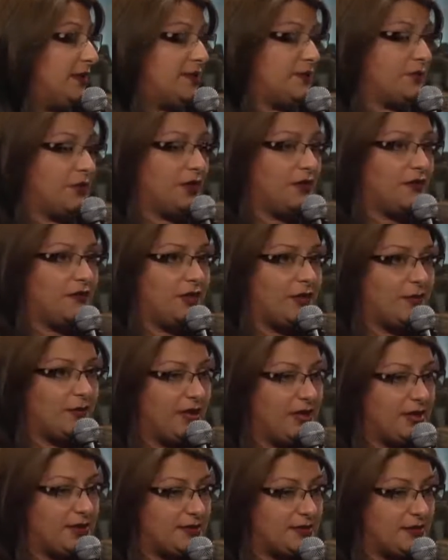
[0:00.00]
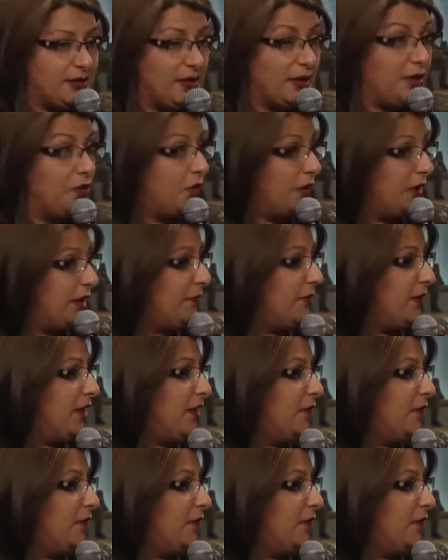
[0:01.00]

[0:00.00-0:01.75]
One of them is leukemia.